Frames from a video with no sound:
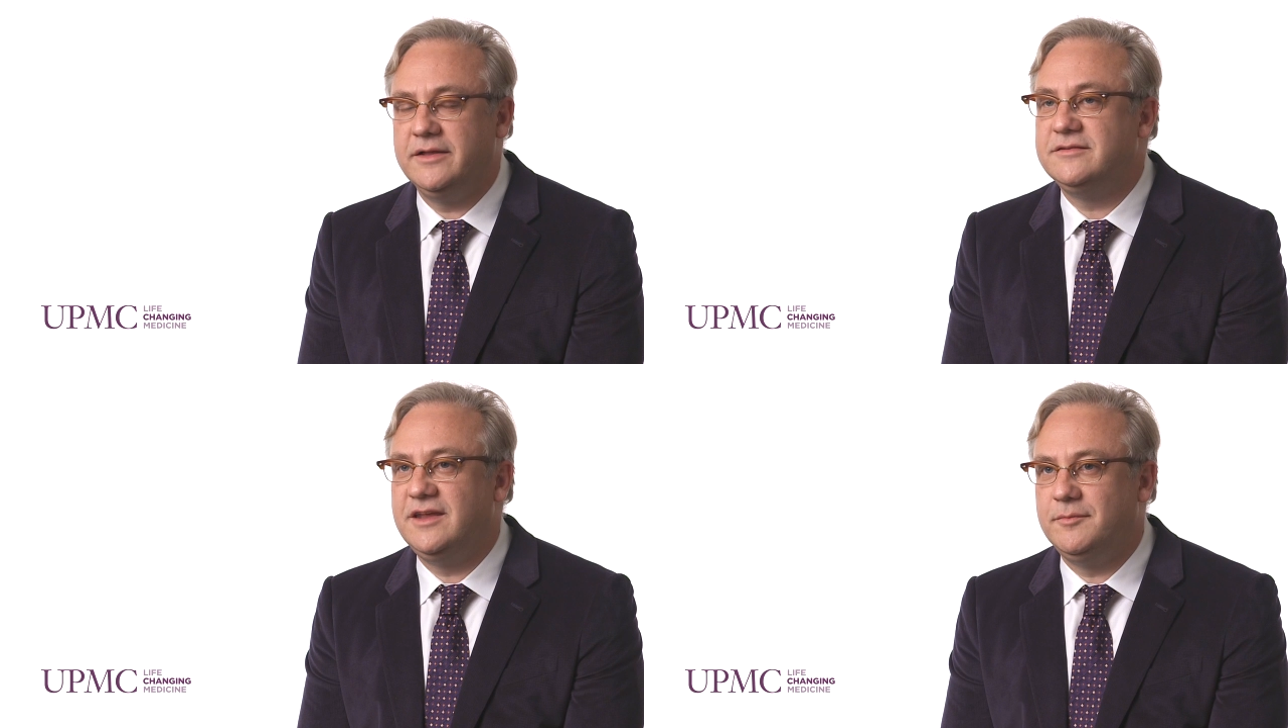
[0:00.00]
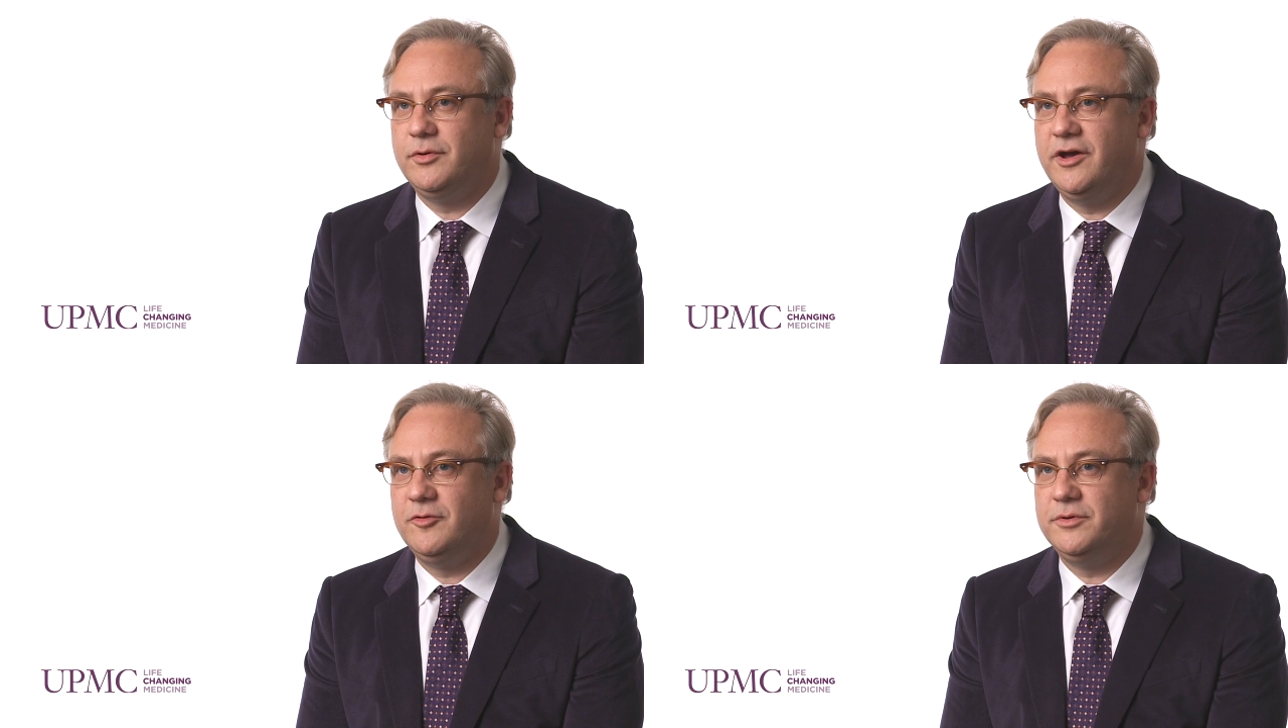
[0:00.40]

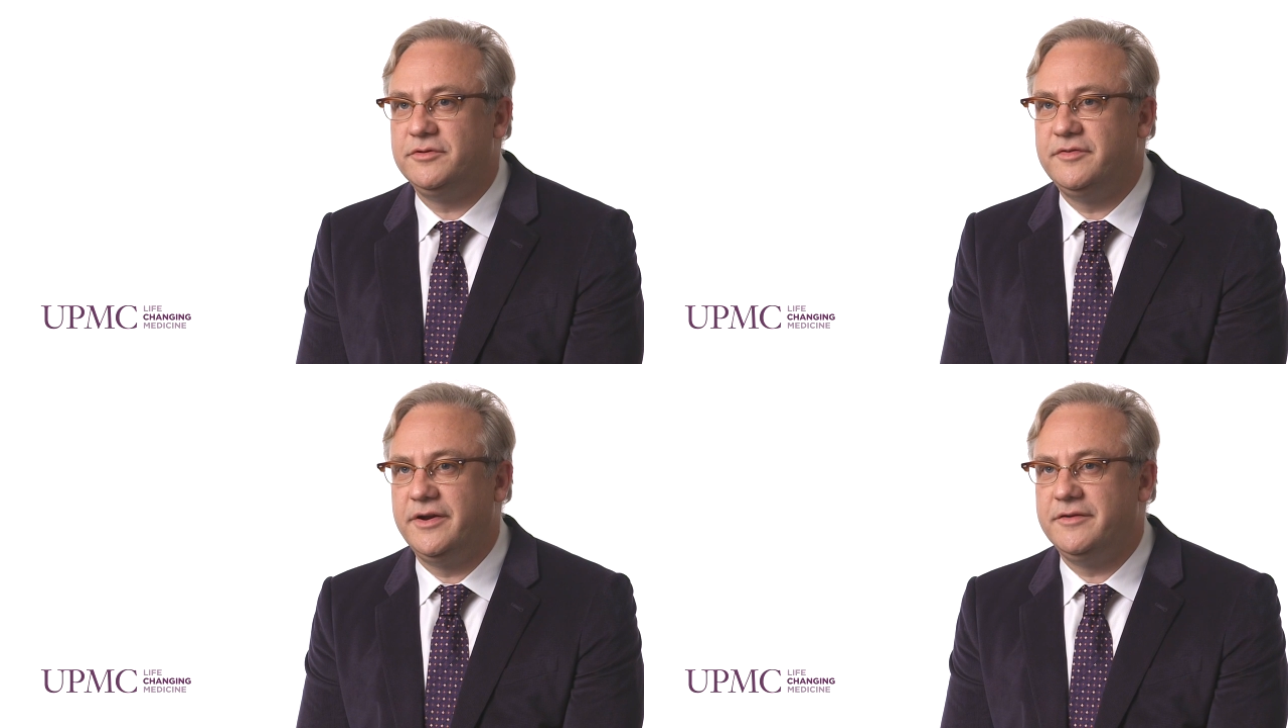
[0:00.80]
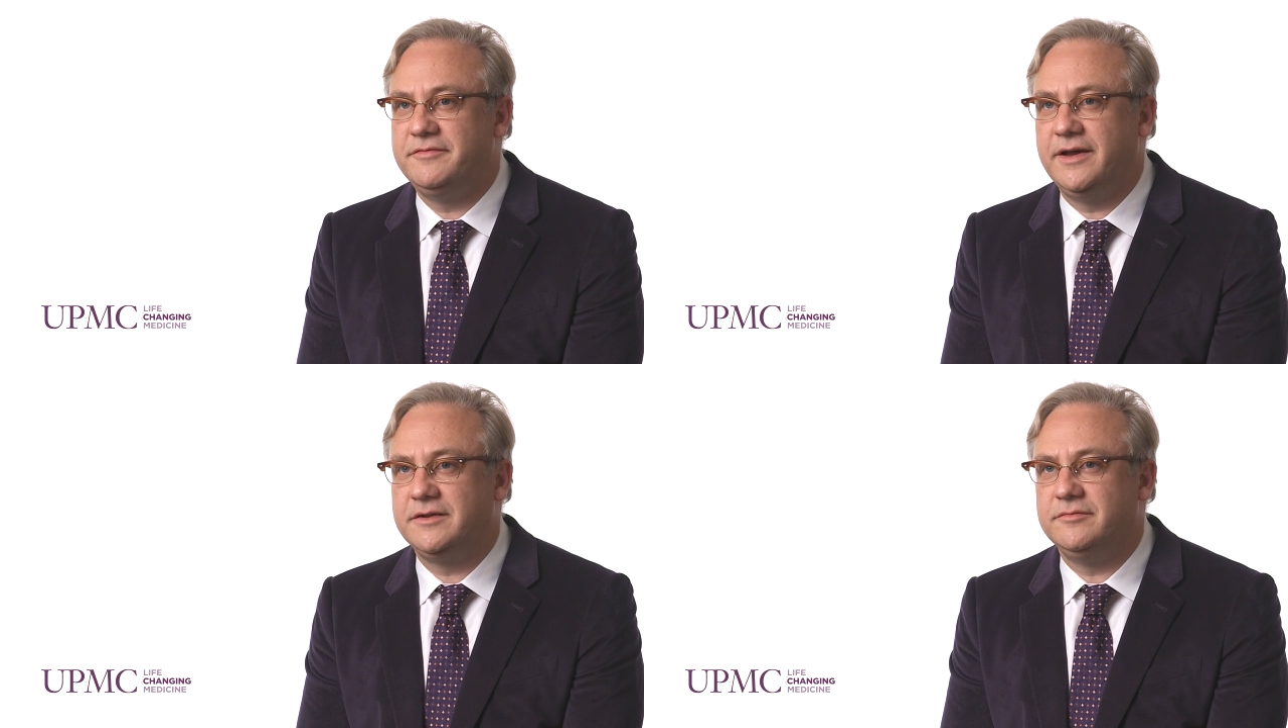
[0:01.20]
unstable elbows very
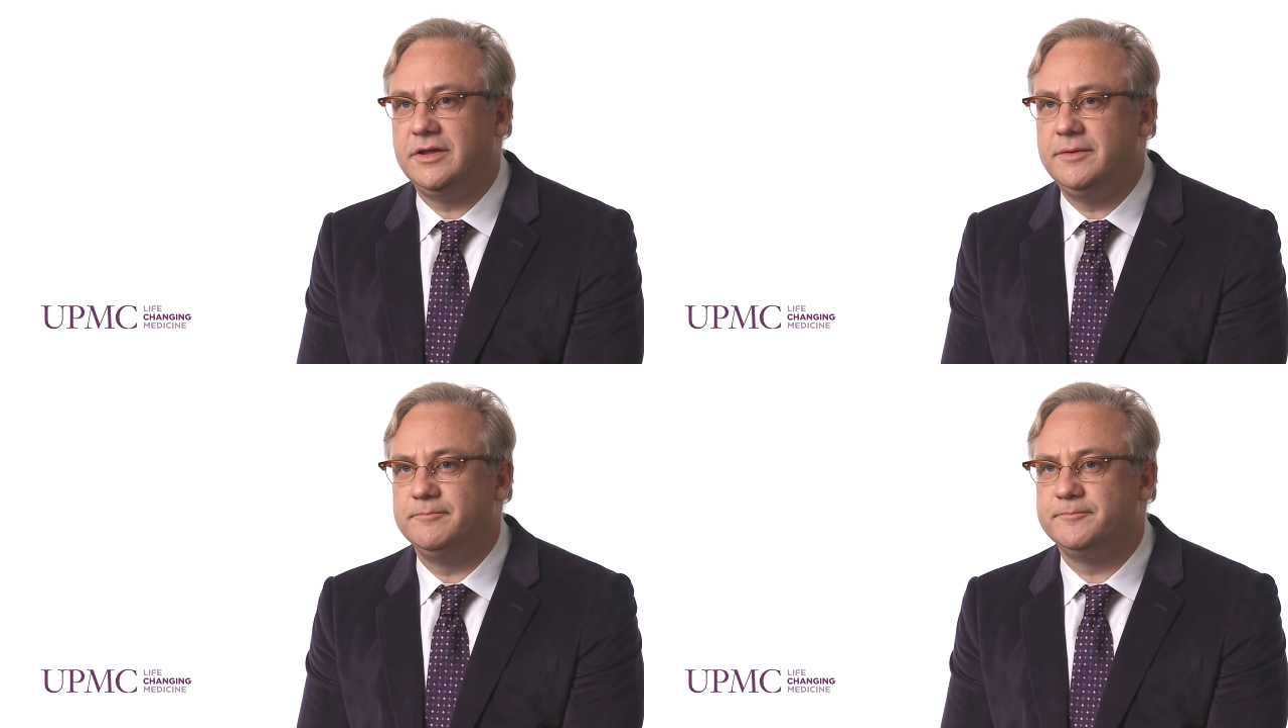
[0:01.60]
effectively.